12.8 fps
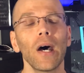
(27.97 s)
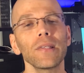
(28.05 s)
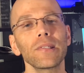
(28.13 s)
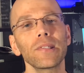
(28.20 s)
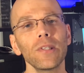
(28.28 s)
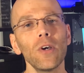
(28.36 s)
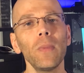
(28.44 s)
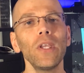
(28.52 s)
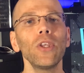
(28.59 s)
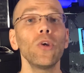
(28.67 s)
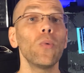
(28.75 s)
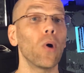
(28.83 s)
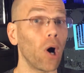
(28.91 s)

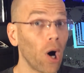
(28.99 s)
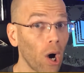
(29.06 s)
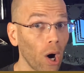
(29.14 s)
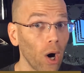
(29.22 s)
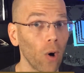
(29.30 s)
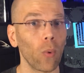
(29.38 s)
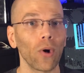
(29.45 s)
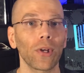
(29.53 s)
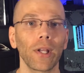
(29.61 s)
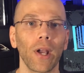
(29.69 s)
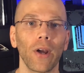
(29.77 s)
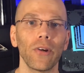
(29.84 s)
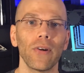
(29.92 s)
Assuming you are
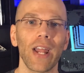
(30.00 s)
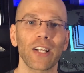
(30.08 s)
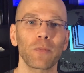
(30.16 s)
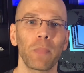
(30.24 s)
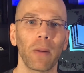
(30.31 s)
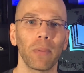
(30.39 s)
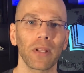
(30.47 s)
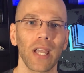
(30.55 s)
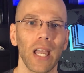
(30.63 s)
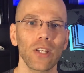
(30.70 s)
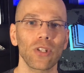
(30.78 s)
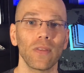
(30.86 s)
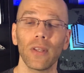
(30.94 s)
working on your next
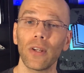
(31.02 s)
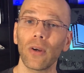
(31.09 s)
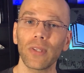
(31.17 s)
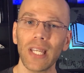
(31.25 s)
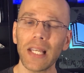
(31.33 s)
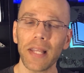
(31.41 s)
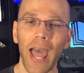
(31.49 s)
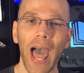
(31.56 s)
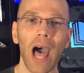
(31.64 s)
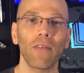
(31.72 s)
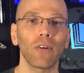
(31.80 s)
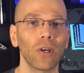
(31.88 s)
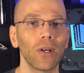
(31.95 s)
publication, then you'll need to
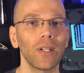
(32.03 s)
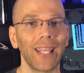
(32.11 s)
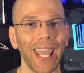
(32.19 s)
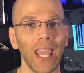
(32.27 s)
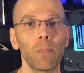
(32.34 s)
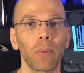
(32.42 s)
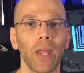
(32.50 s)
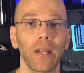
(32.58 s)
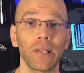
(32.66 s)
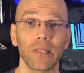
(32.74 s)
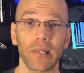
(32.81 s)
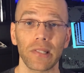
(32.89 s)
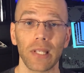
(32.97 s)
have a good game plan
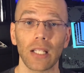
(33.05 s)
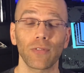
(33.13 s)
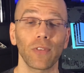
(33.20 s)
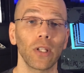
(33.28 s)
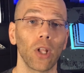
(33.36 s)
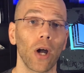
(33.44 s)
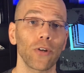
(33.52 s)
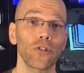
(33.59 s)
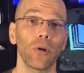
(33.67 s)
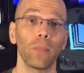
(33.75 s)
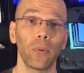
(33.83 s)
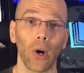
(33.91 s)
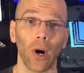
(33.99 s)
to successfully launch
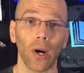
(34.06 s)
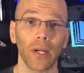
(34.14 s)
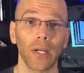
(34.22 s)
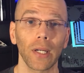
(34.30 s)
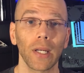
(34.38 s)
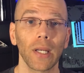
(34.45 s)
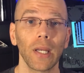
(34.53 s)
your book.